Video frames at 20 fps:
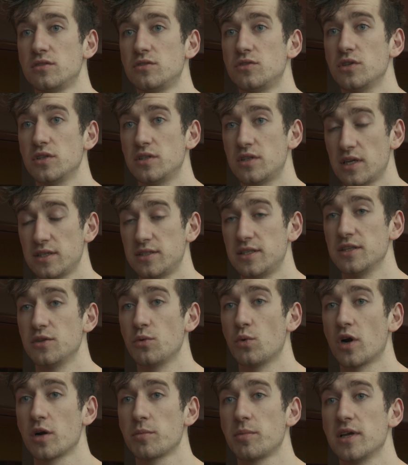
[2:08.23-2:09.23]
did
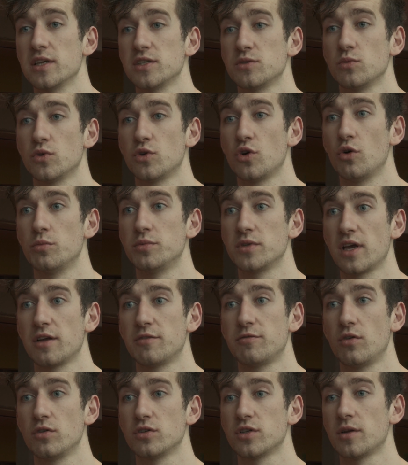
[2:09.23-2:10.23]
the workplace and would hope to
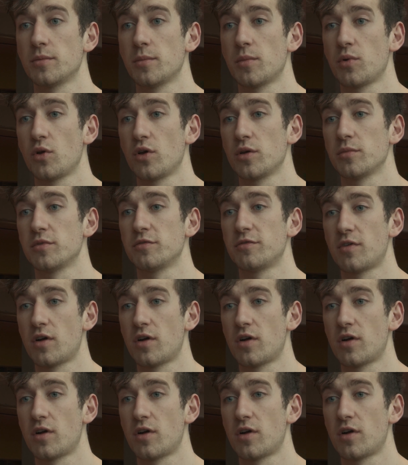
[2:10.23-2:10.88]
get full-time employment